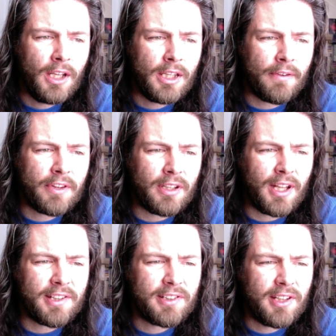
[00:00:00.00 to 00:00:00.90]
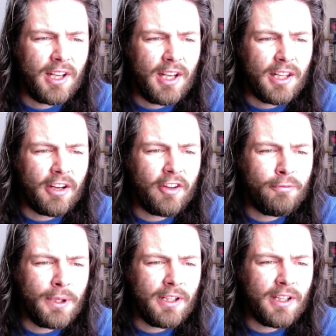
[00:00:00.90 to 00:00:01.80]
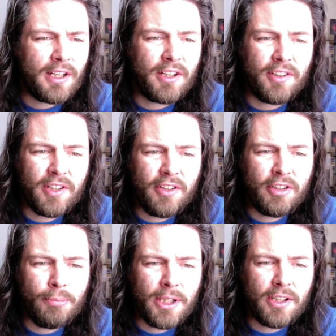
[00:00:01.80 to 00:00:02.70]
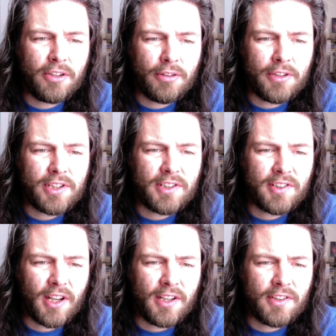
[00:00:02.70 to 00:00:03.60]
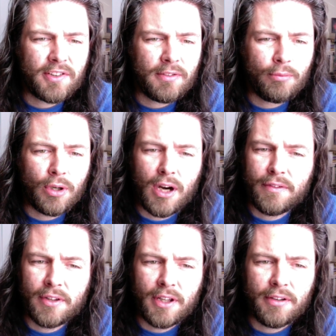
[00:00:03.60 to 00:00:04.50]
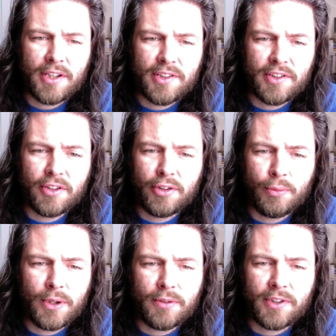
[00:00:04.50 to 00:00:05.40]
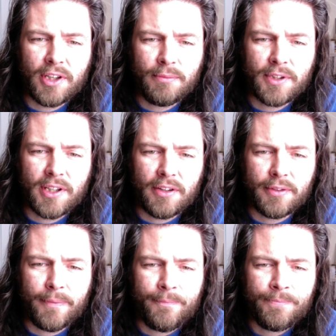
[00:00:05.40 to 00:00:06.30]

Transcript: Nevertheless, there have been and continue to be encouraging signs wherever there is the goodwill to come together.